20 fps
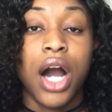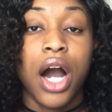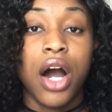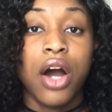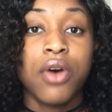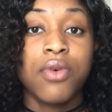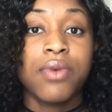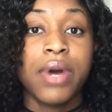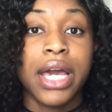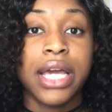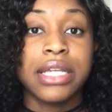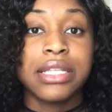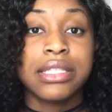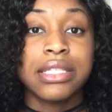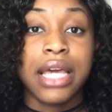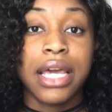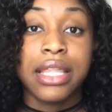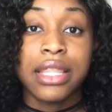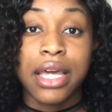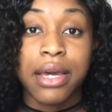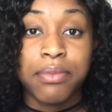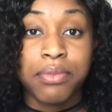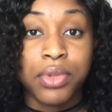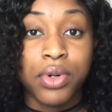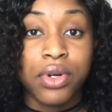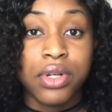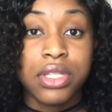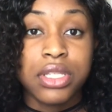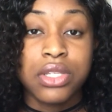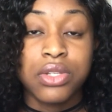always take that
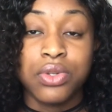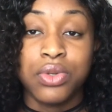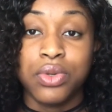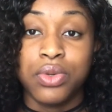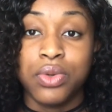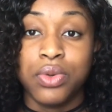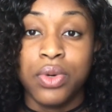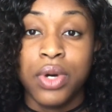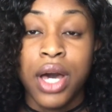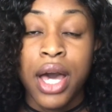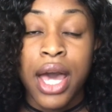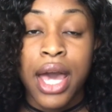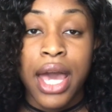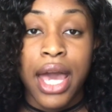book to